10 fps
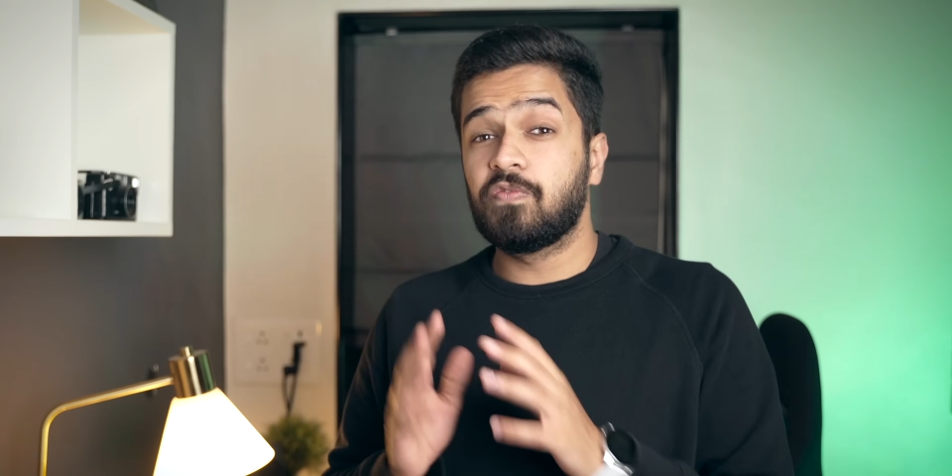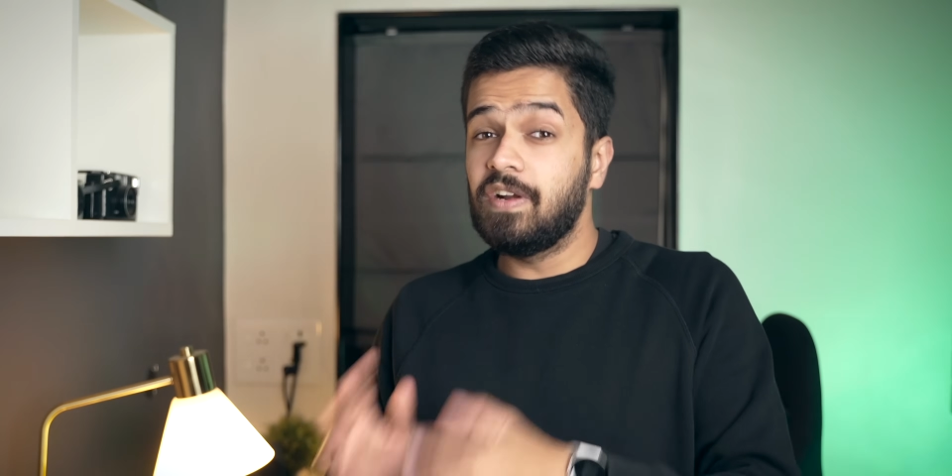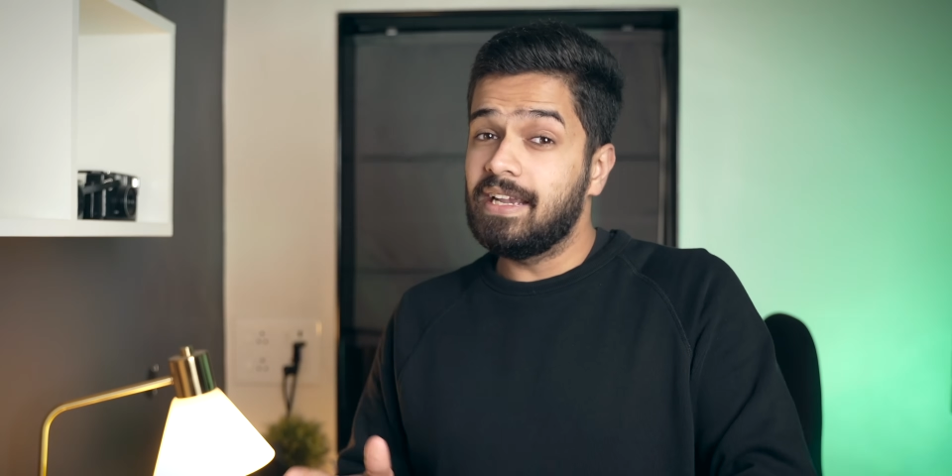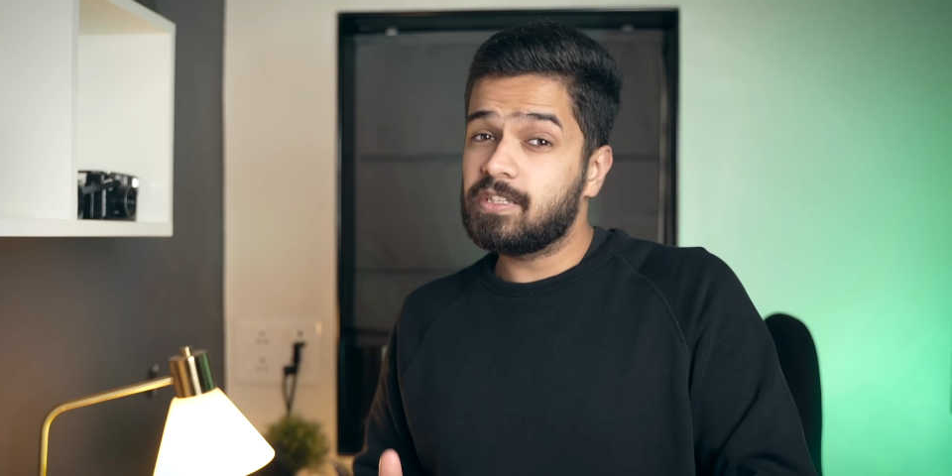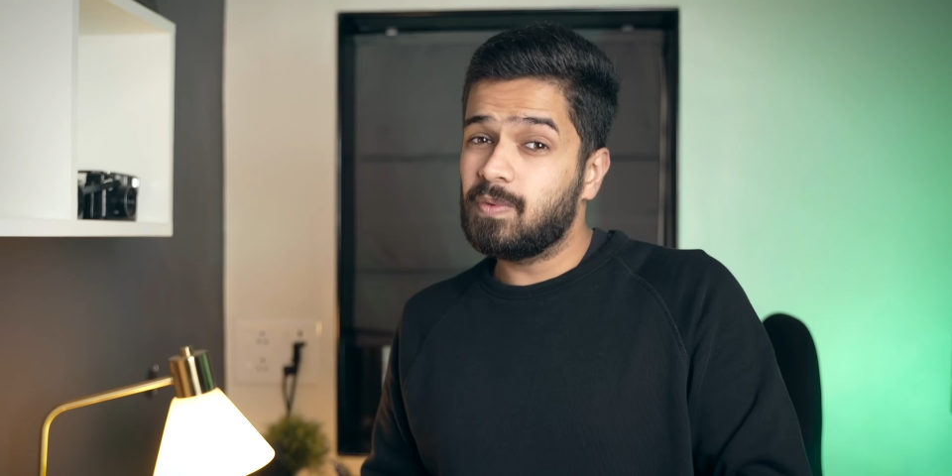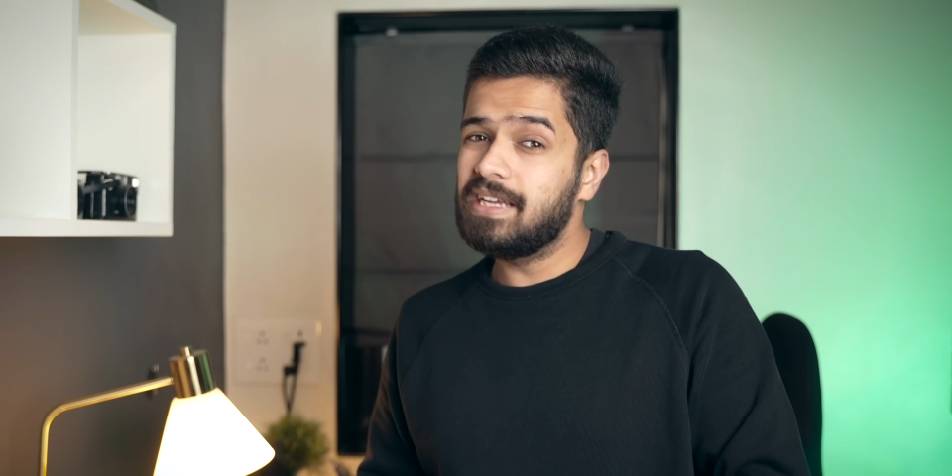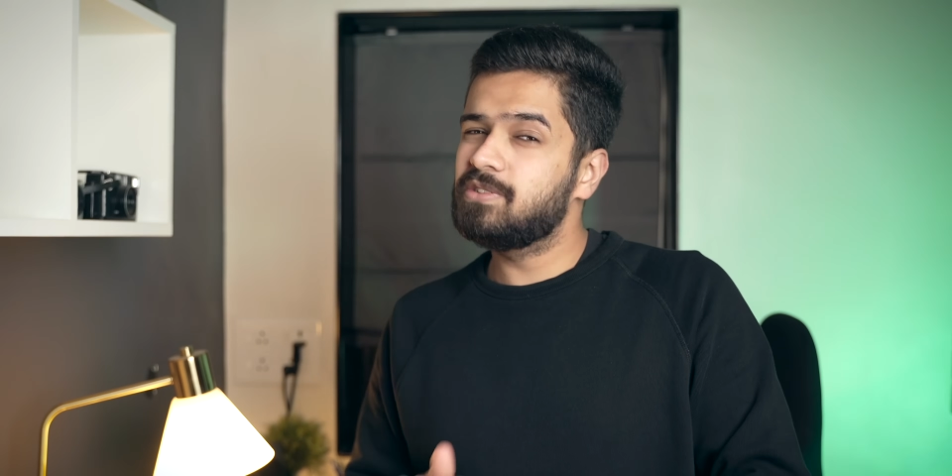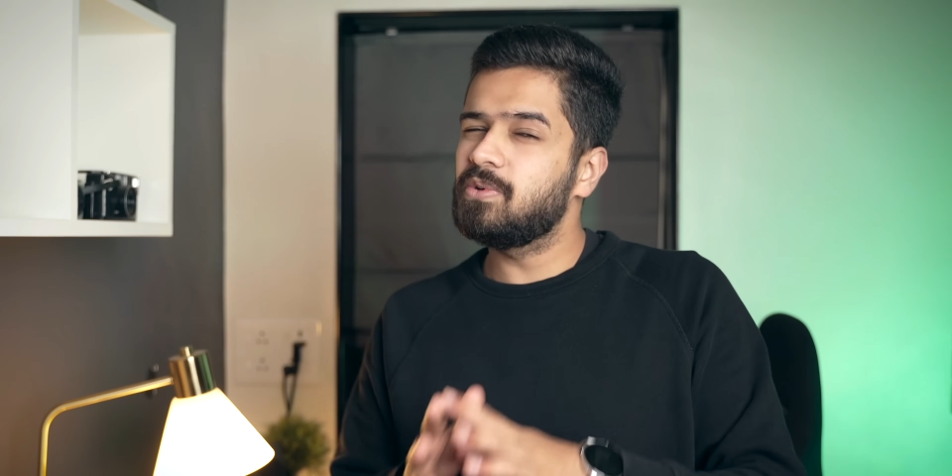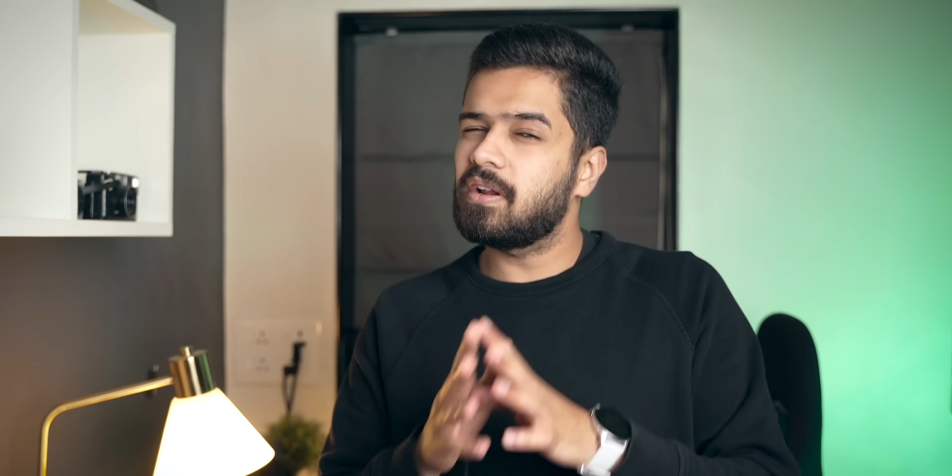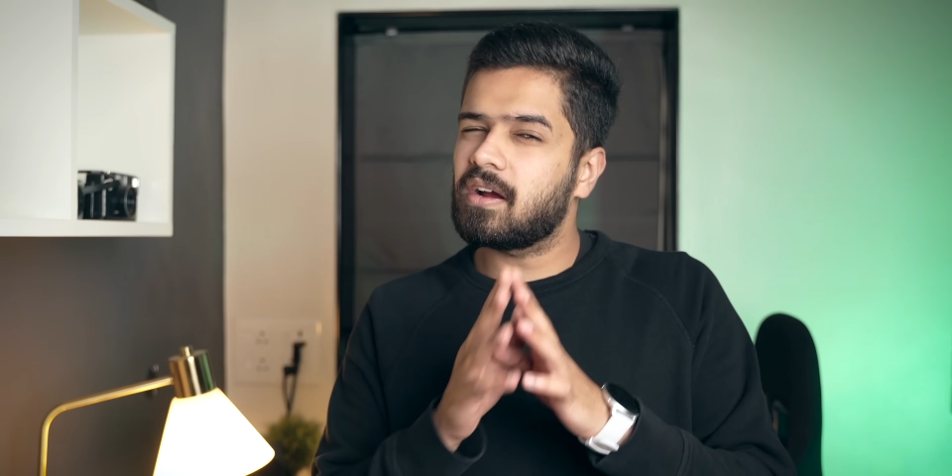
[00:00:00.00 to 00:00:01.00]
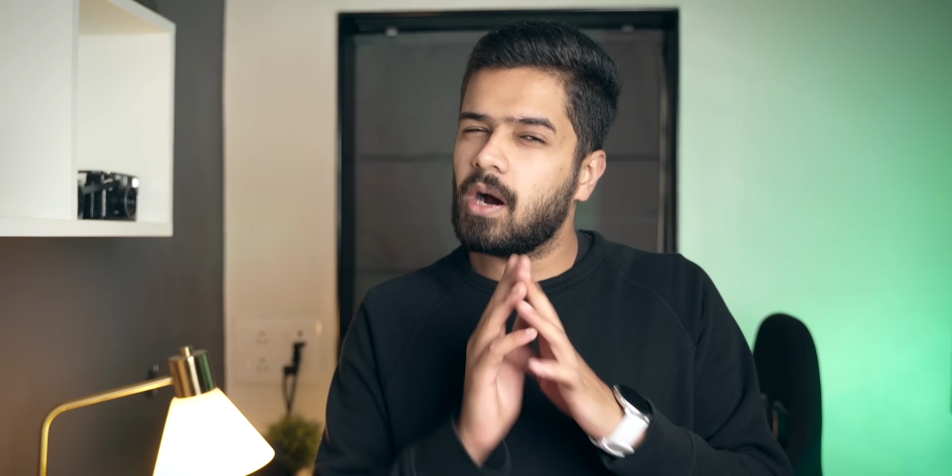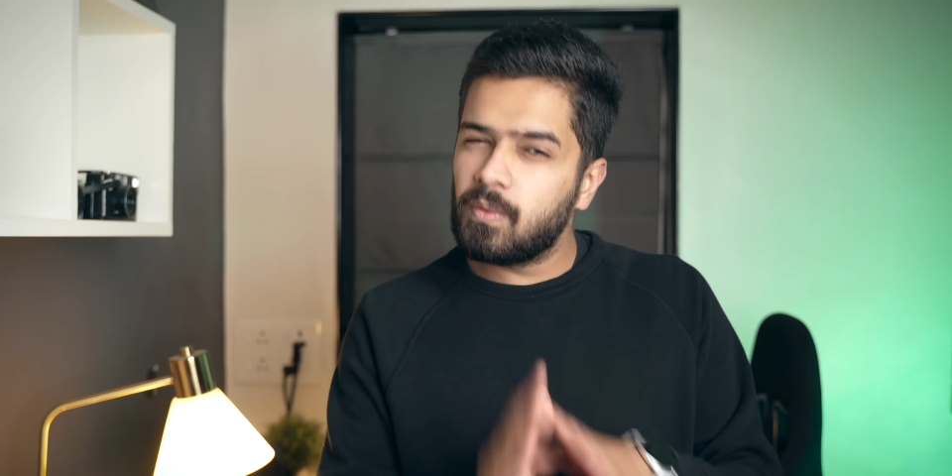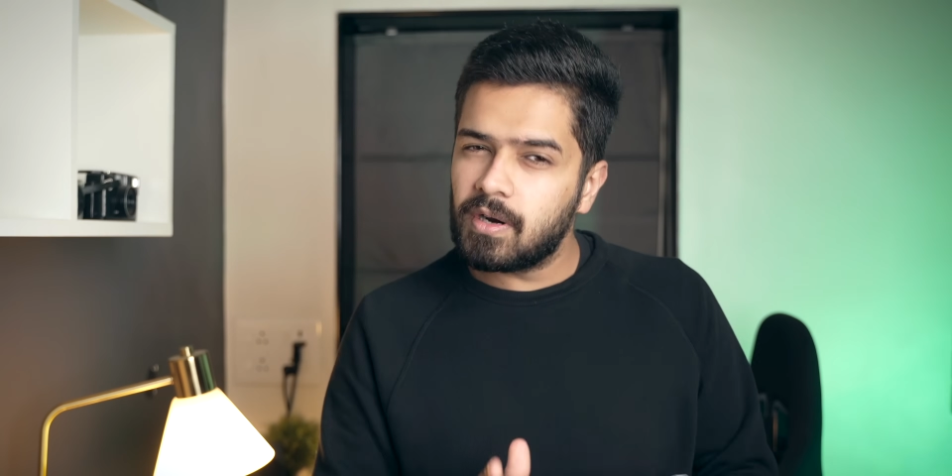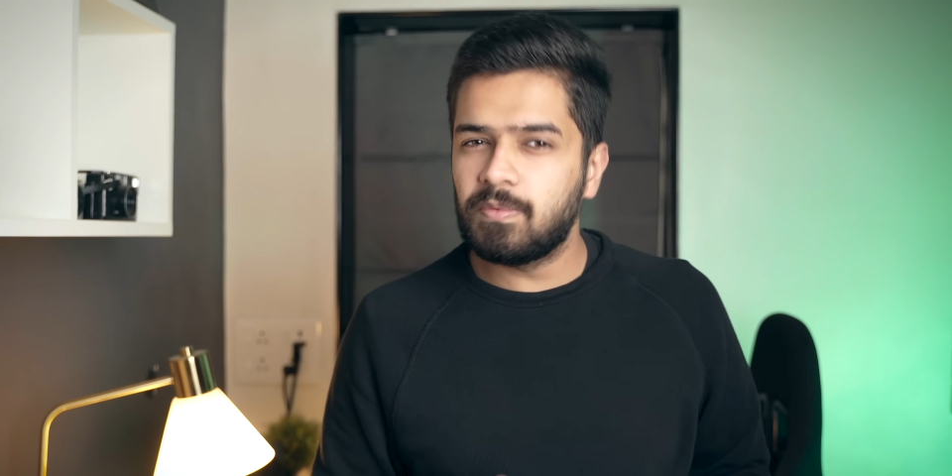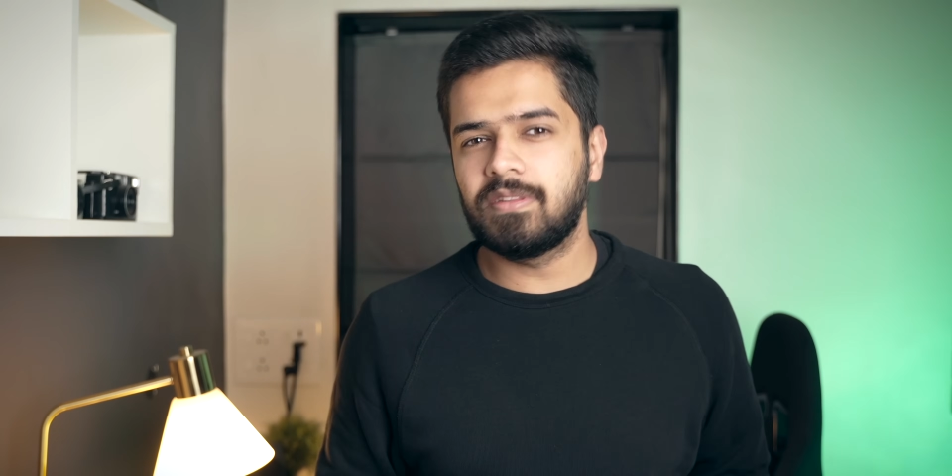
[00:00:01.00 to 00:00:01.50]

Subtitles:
fitness wise, you are covered